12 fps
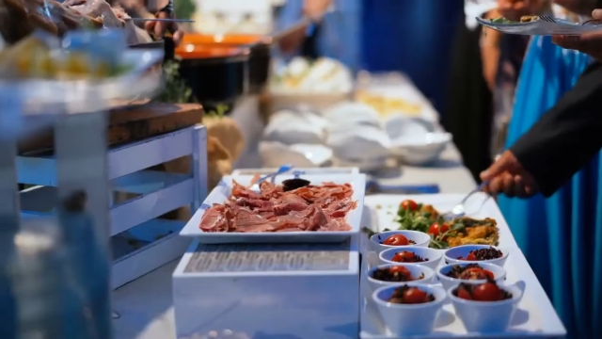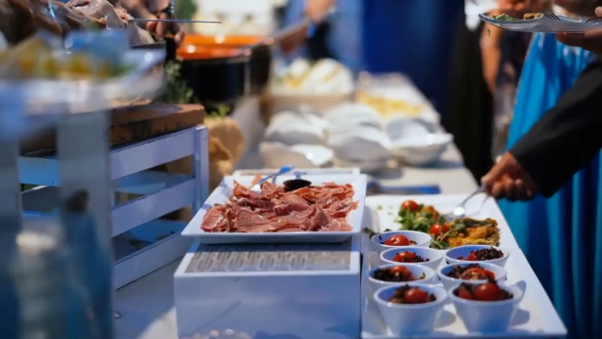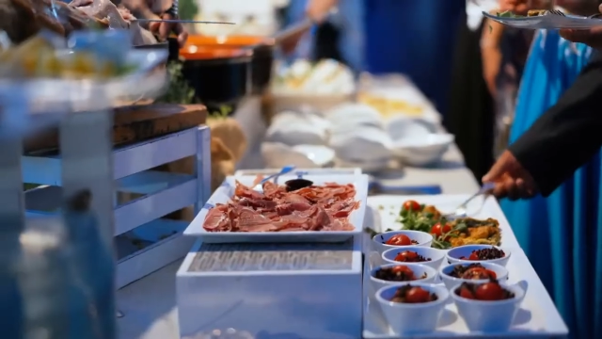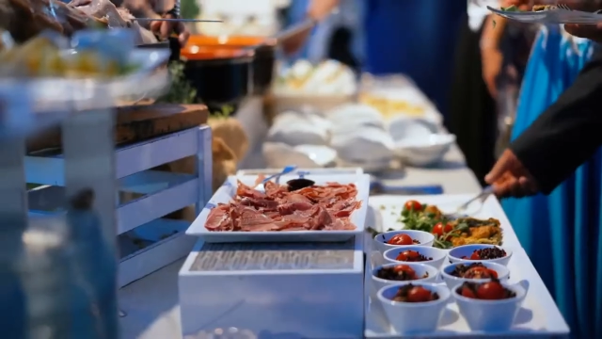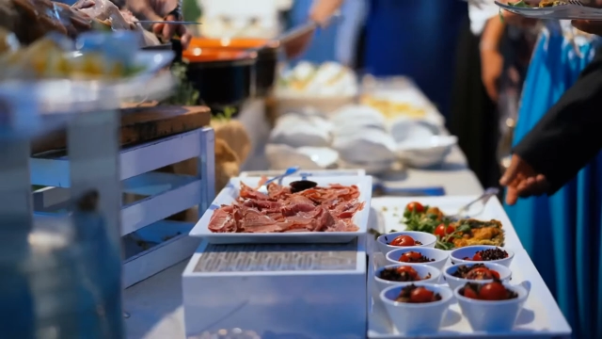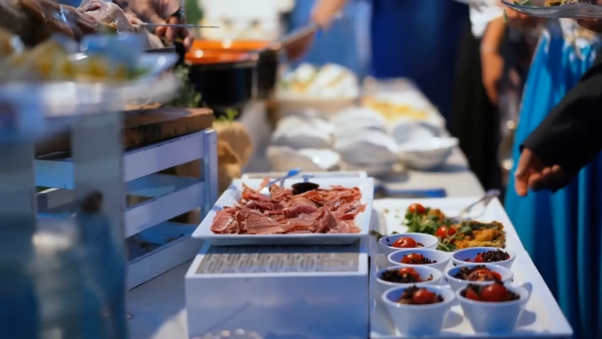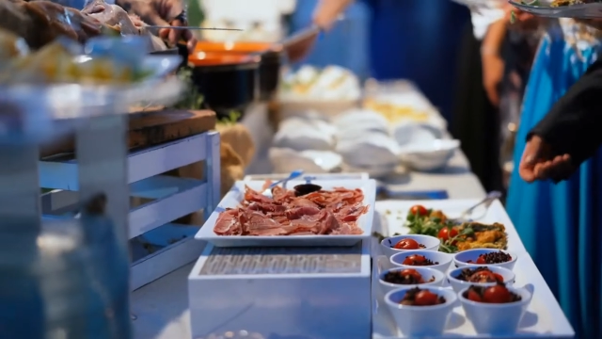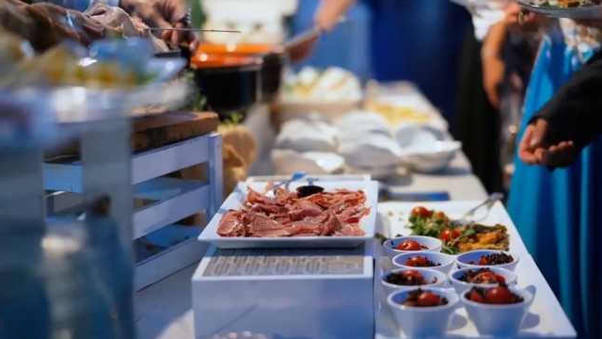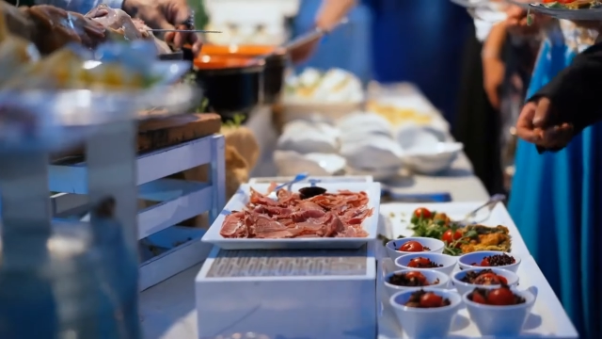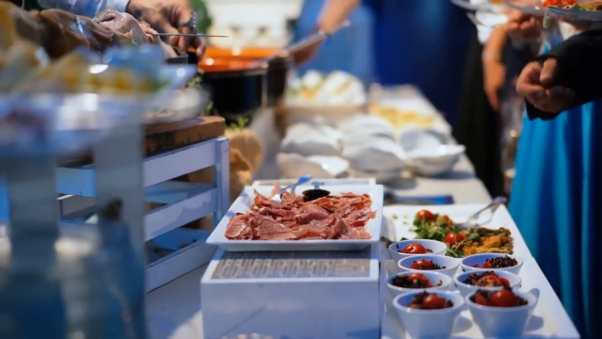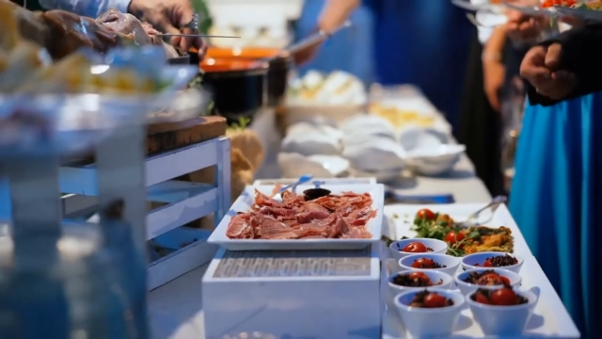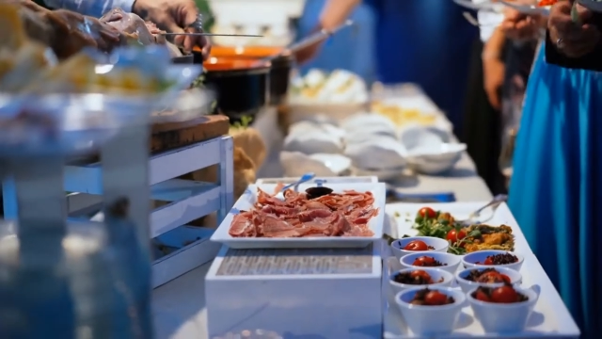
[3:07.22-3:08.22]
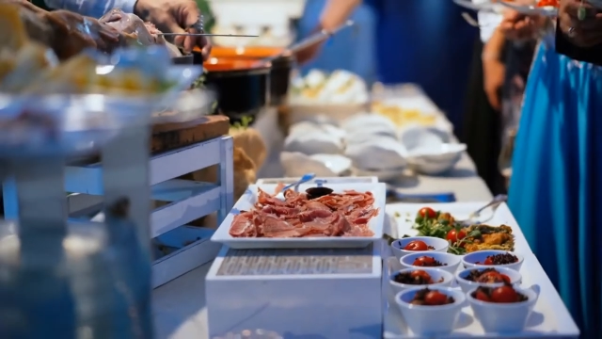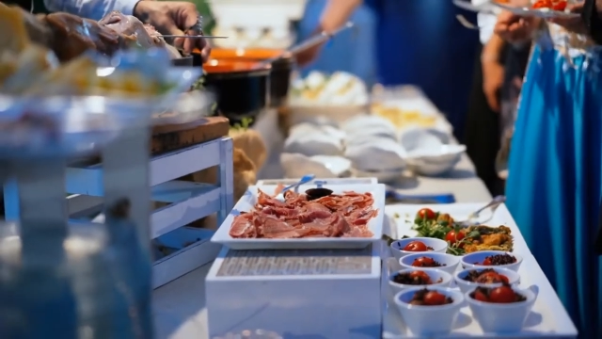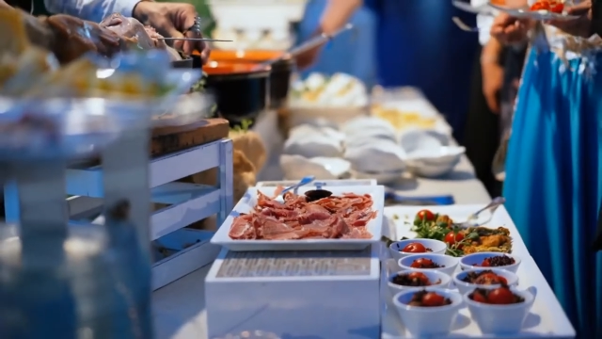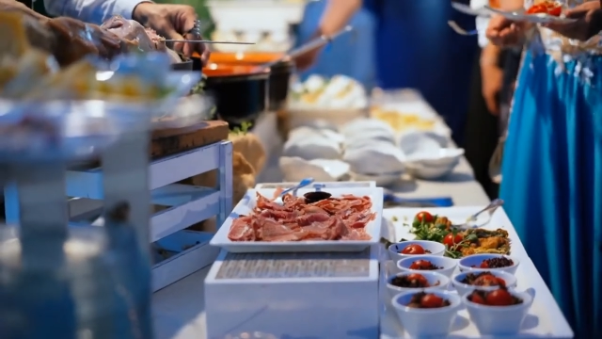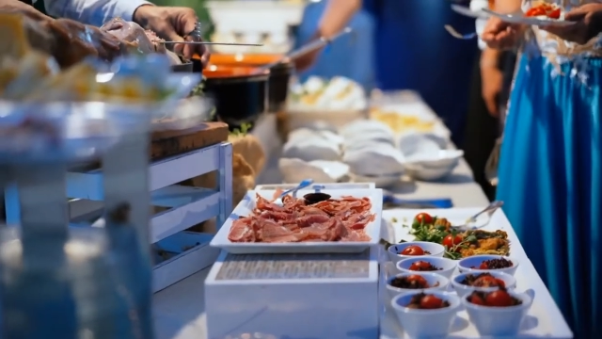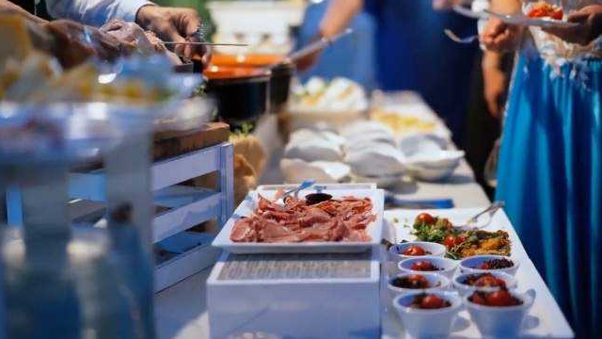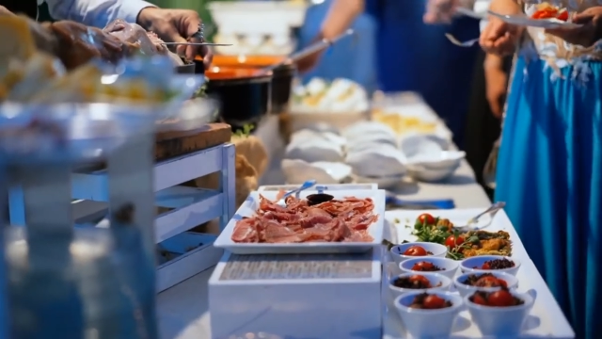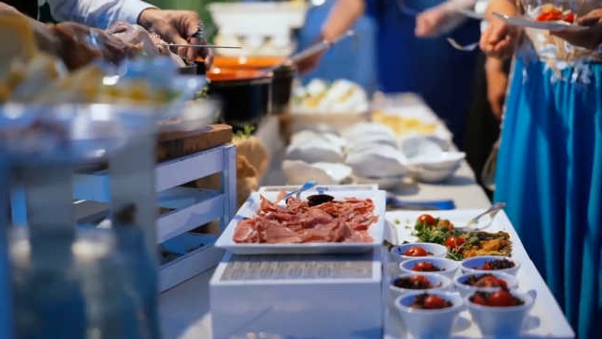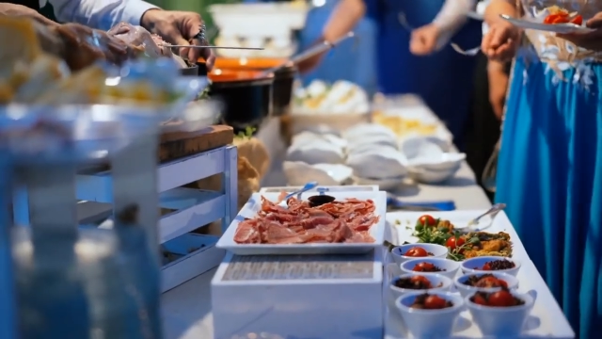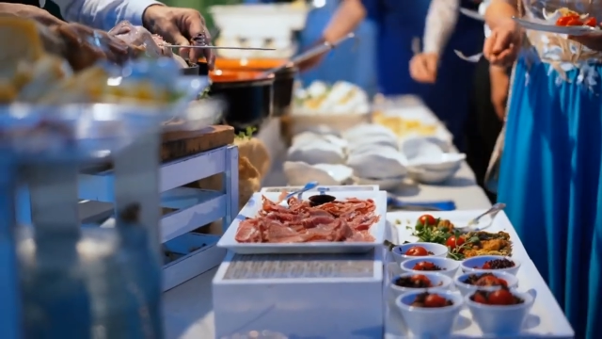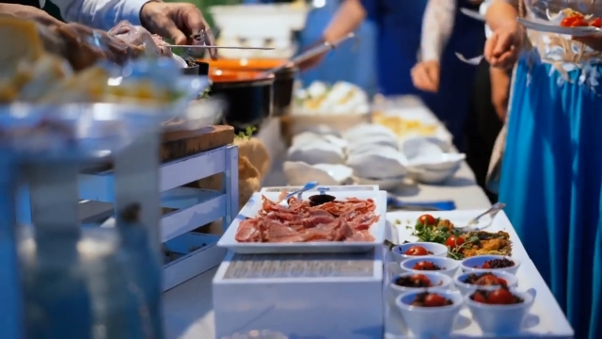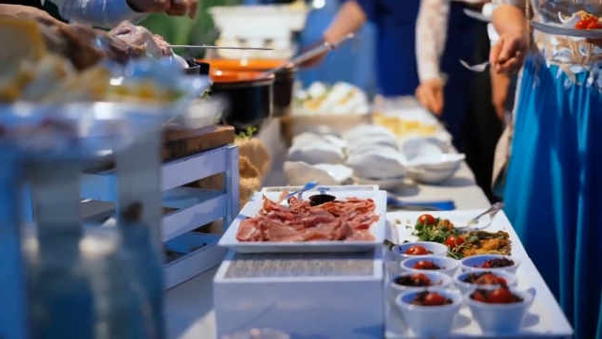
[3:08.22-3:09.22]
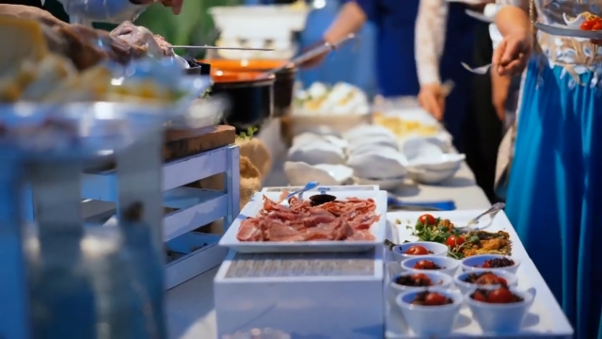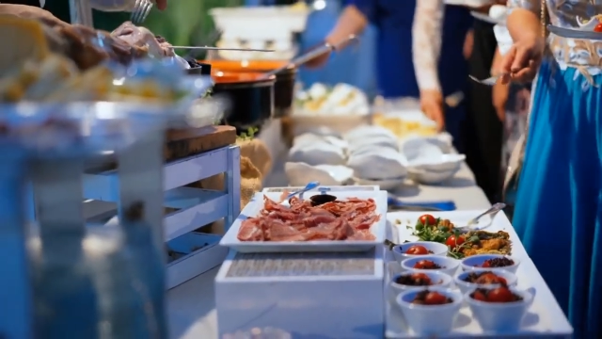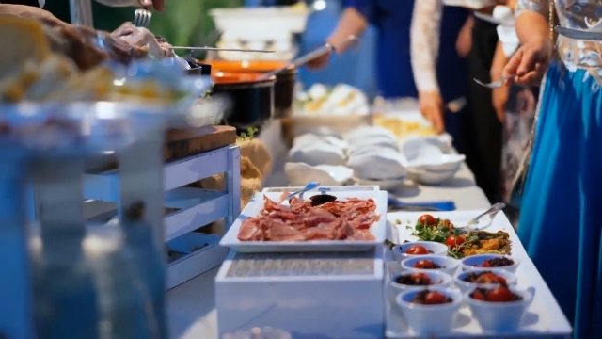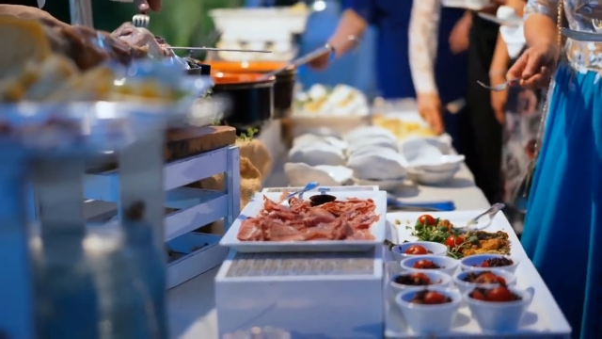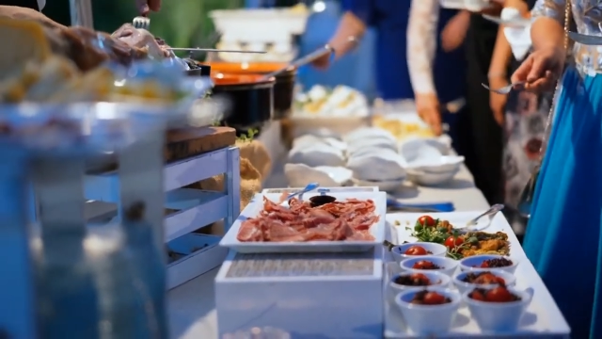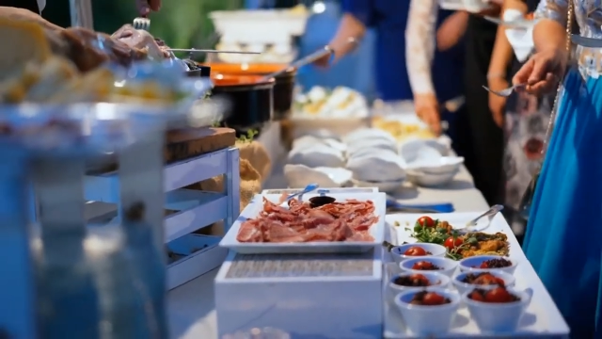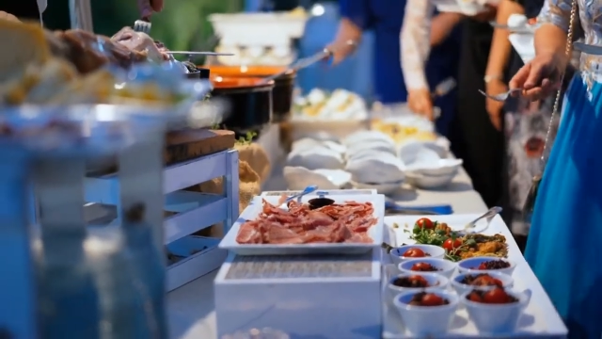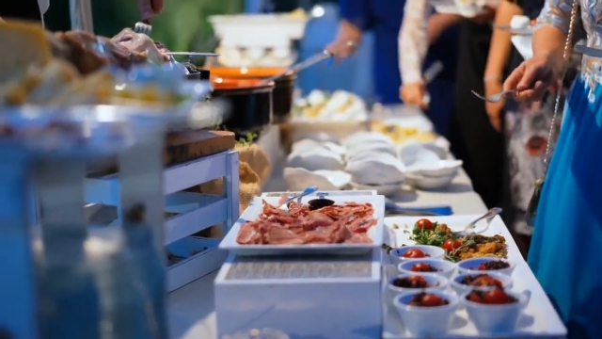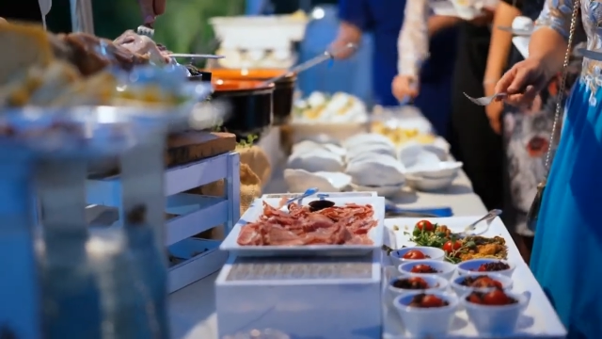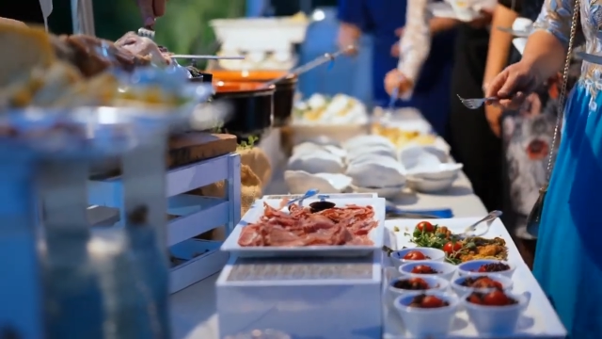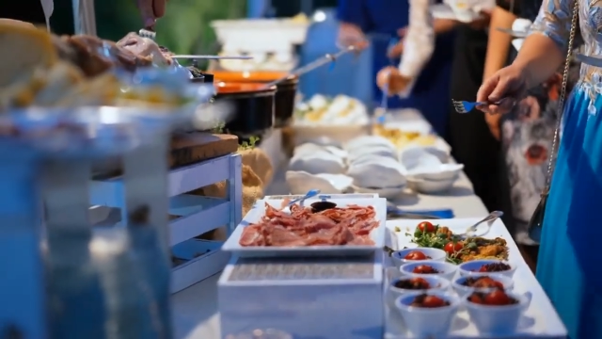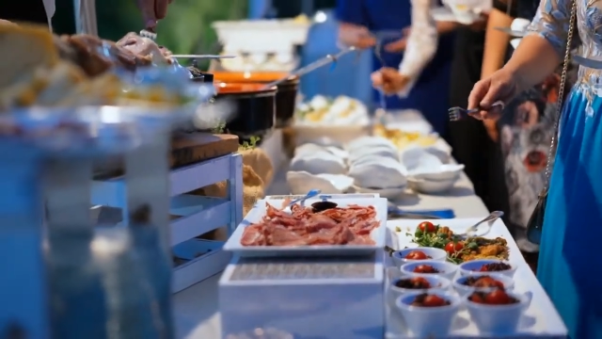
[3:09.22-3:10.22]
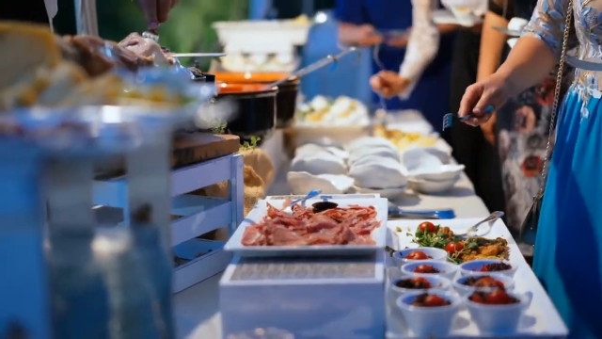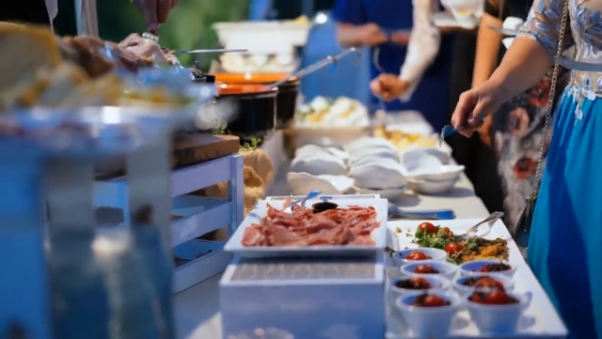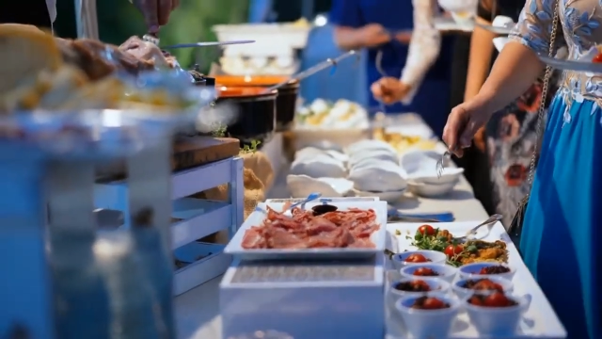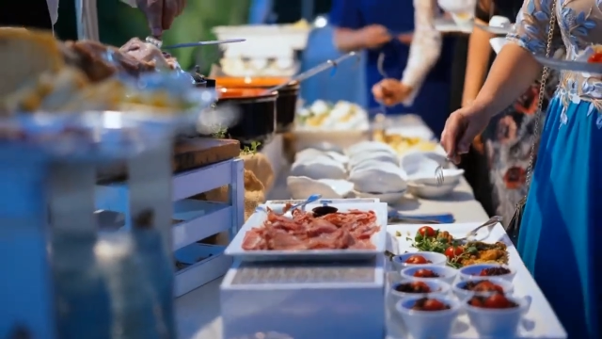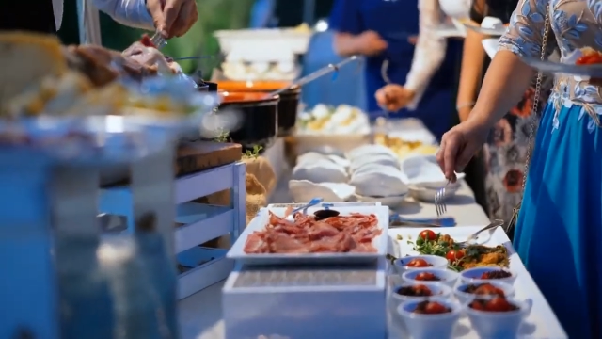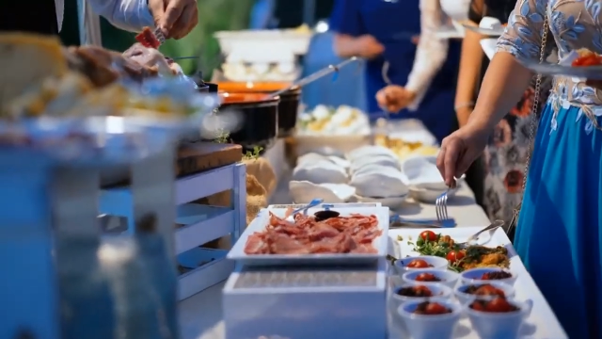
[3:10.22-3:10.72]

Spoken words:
(no speaker visible)